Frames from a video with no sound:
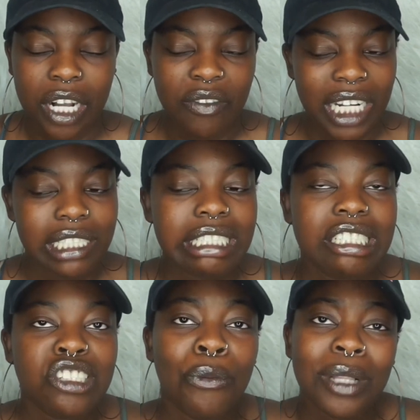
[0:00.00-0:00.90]
of ideas,
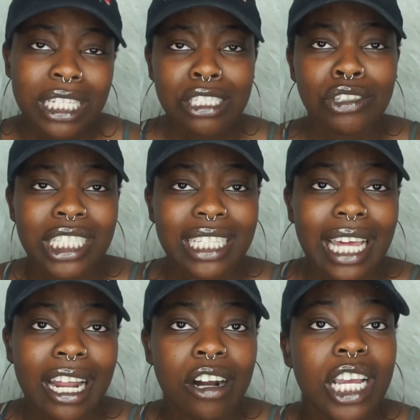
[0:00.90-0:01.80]
so please go check
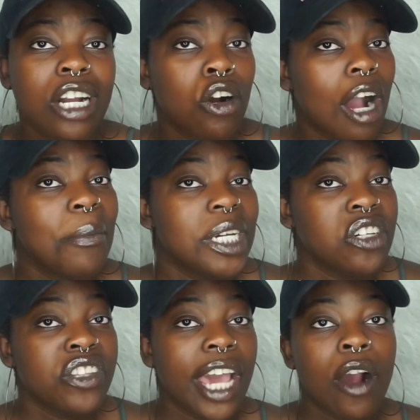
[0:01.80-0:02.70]
that out and go comment
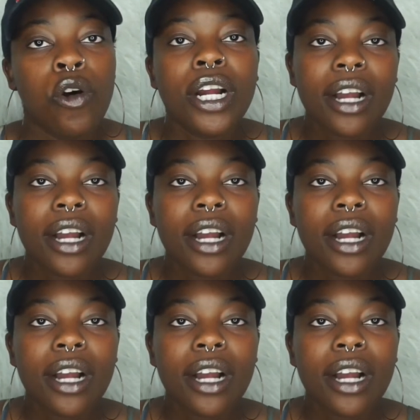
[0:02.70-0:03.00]
under that, or